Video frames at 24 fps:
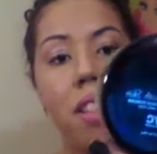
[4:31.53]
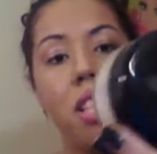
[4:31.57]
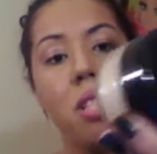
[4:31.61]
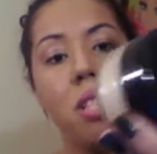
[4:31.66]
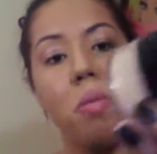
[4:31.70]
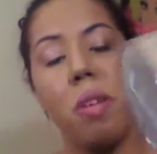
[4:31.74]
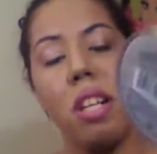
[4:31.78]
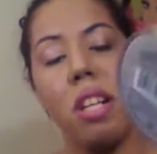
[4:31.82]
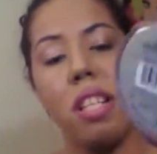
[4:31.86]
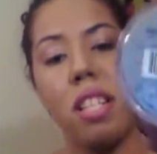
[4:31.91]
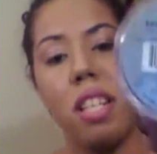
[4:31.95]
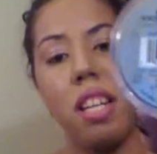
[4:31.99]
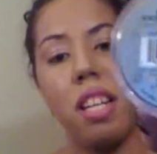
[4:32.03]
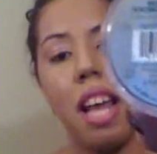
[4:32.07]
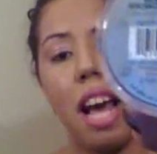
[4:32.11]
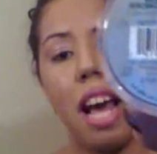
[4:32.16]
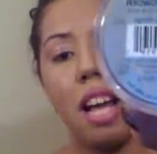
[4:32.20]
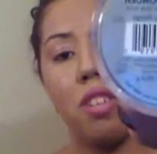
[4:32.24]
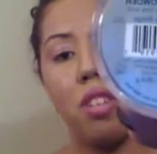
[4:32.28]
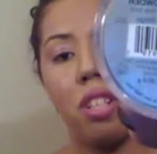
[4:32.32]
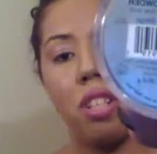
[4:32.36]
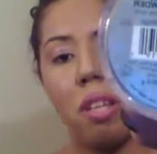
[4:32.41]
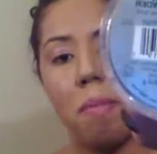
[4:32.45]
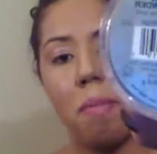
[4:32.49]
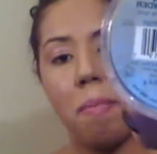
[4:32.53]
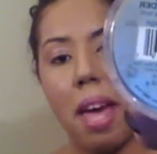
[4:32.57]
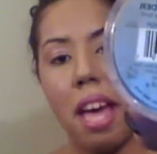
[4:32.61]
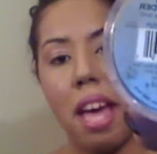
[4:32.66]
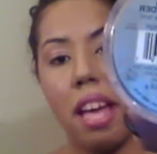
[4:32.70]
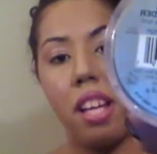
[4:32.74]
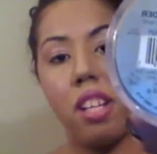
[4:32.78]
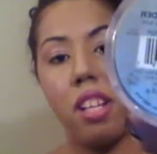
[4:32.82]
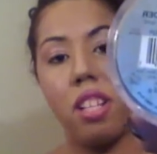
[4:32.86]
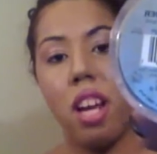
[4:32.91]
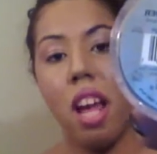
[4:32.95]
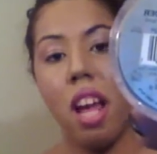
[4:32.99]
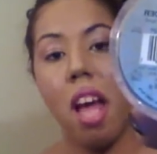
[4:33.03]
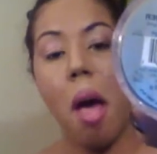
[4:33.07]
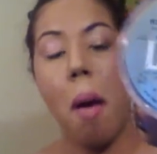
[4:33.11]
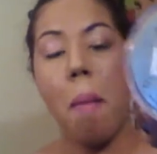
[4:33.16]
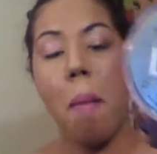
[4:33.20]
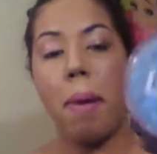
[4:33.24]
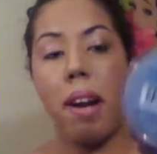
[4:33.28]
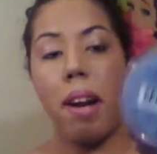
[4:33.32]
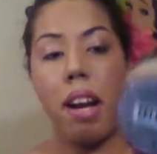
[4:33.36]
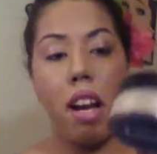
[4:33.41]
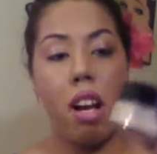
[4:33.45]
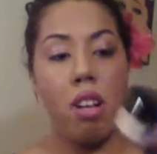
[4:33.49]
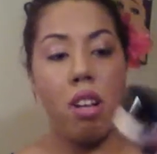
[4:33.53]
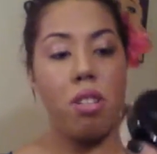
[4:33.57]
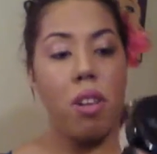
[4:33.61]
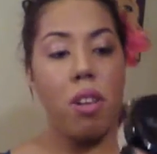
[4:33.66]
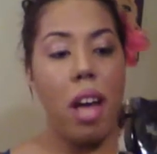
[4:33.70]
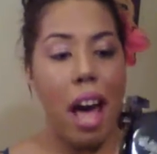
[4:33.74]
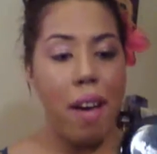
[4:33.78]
This one is in Naturally Beige, but I also